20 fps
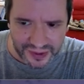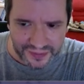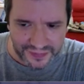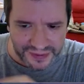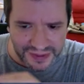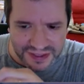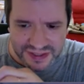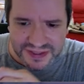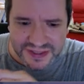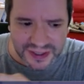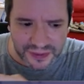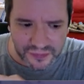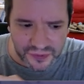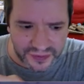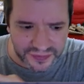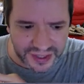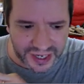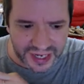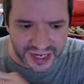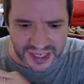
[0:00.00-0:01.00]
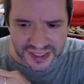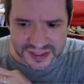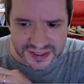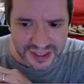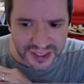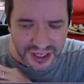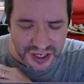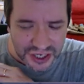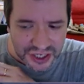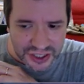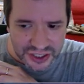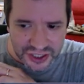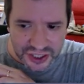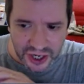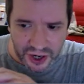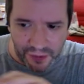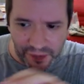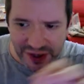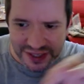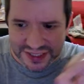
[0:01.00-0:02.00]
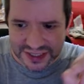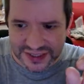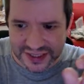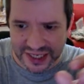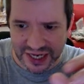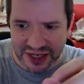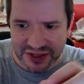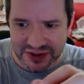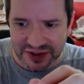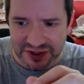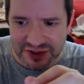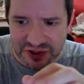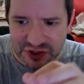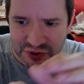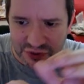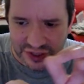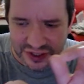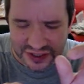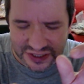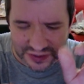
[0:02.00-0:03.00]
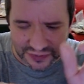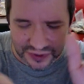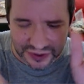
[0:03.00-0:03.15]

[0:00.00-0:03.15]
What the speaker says: This is someone that has no hesitation in shooting someone.